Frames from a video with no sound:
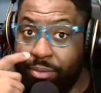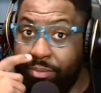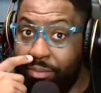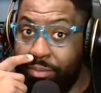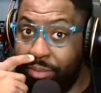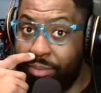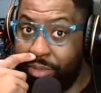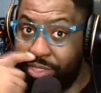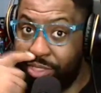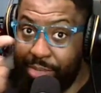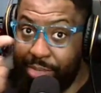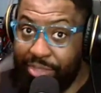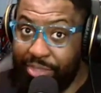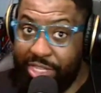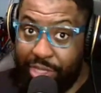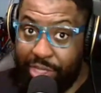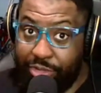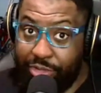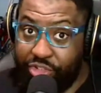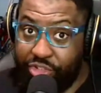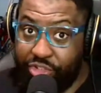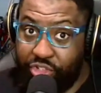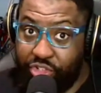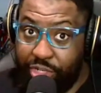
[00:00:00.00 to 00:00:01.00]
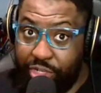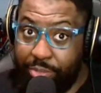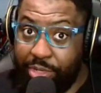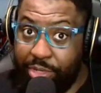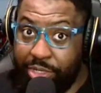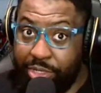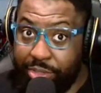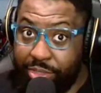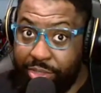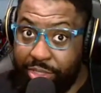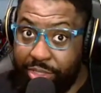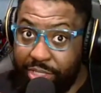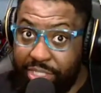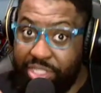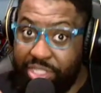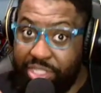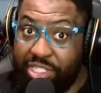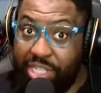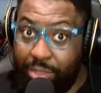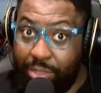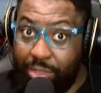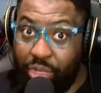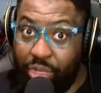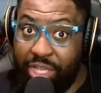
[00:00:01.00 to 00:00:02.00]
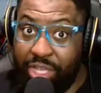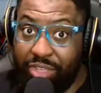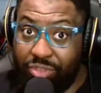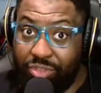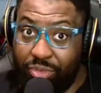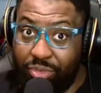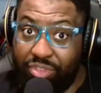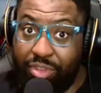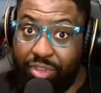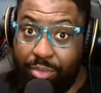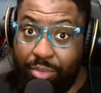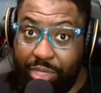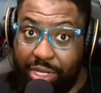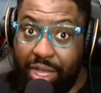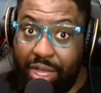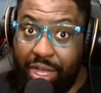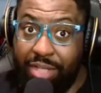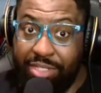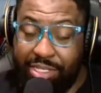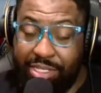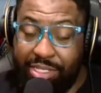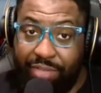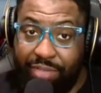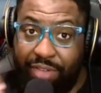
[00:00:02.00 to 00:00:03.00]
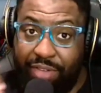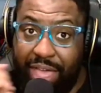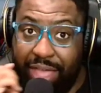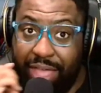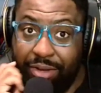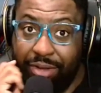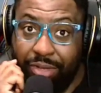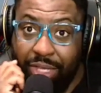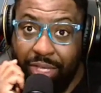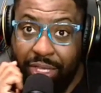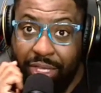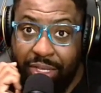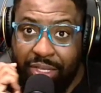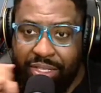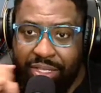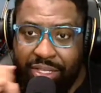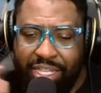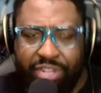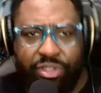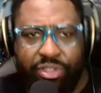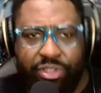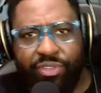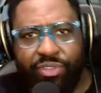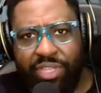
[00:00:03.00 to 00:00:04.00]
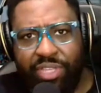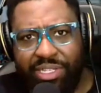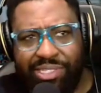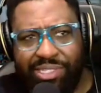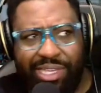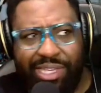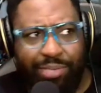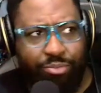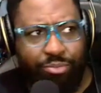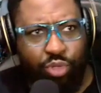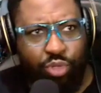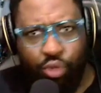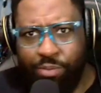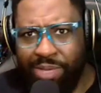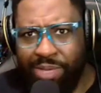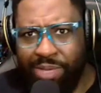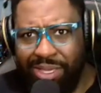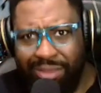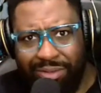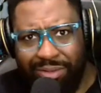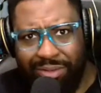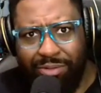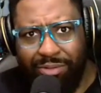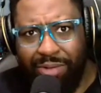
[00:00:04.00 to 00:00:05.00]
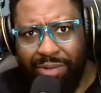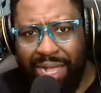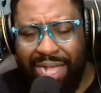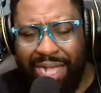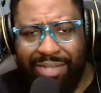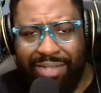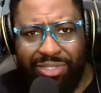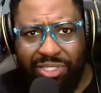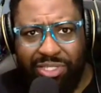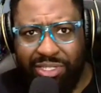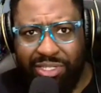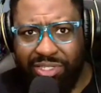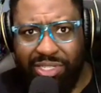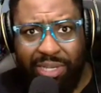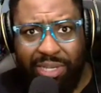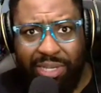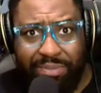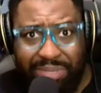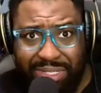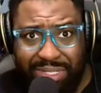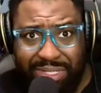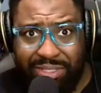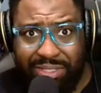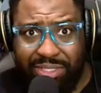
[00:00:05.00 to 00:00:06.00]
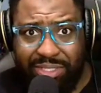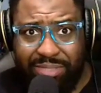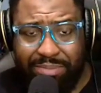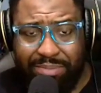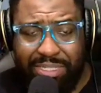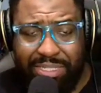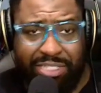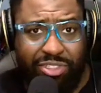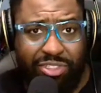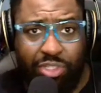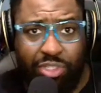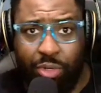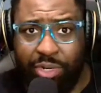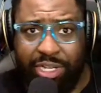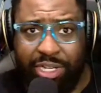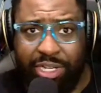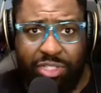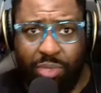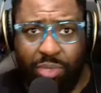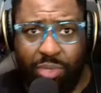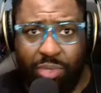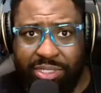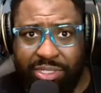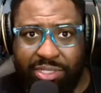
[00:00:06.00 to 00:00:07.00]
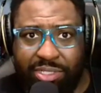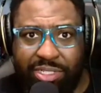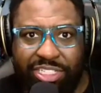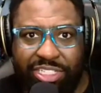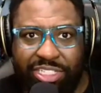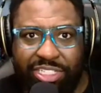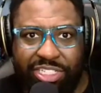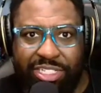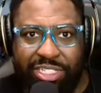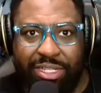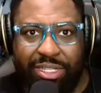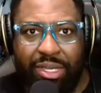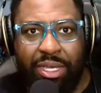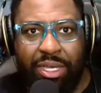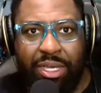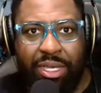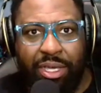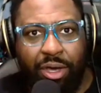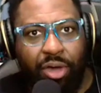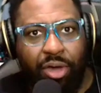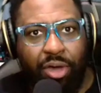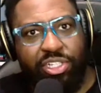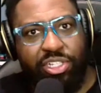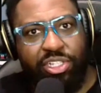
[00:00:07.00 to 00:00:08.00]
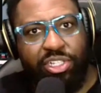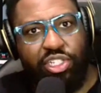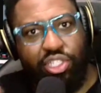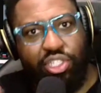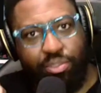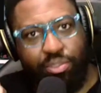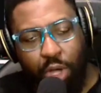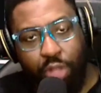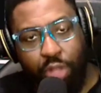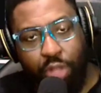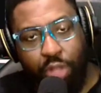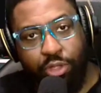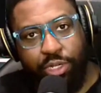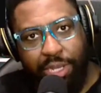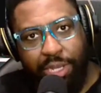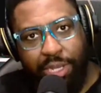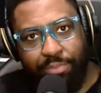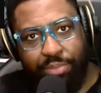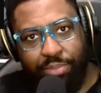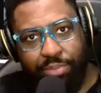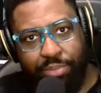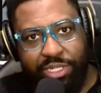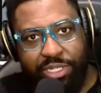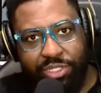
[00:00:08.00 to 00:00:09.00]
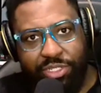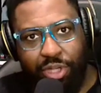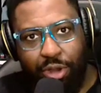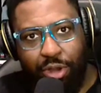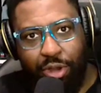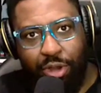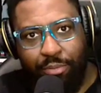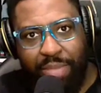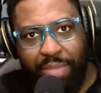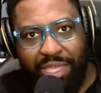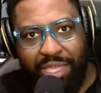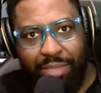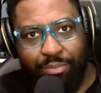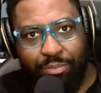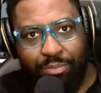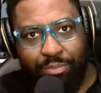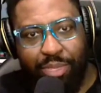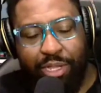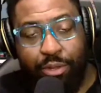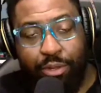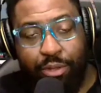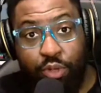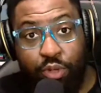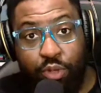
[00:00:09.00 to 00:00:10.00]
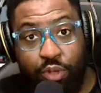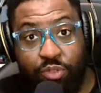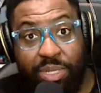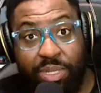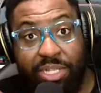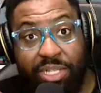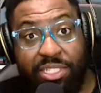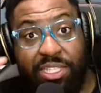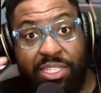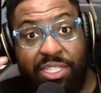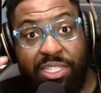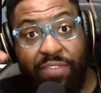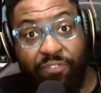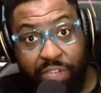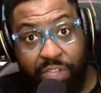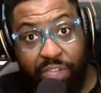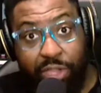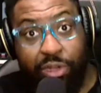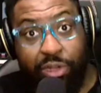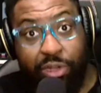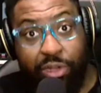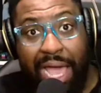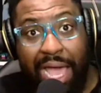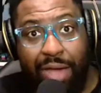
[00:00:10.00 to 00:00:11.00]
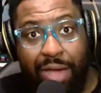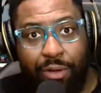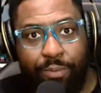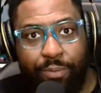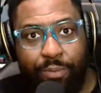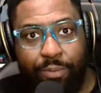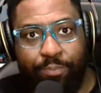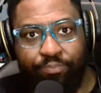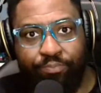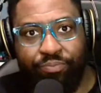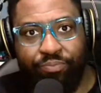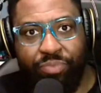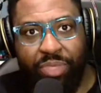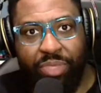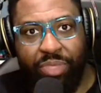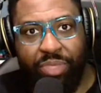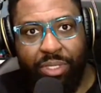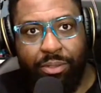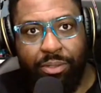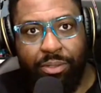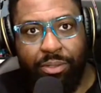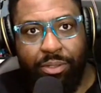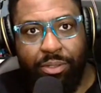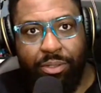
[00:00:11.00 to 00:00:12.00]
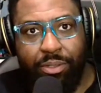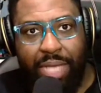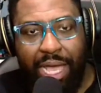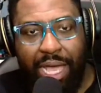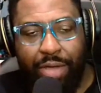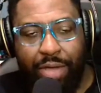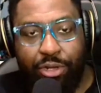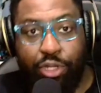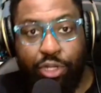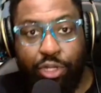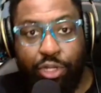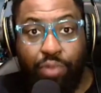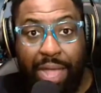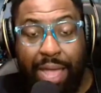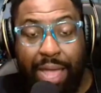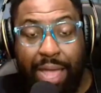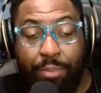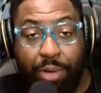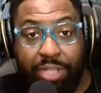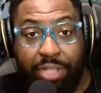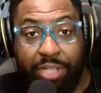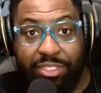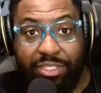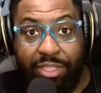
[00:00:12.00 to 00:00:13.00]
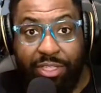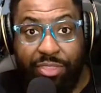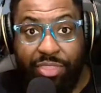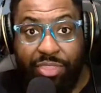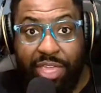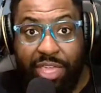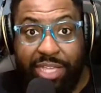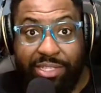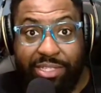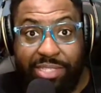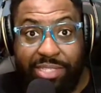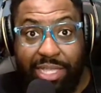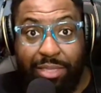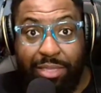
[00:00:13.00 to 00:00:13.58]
some of the other streamers in some weeks with some of the content they've had. Then you hear things like Mubi, who has the substance because no one else wanted to touch it. All these smaller companies are making bigger moves because they figured out how to grab onto the things that the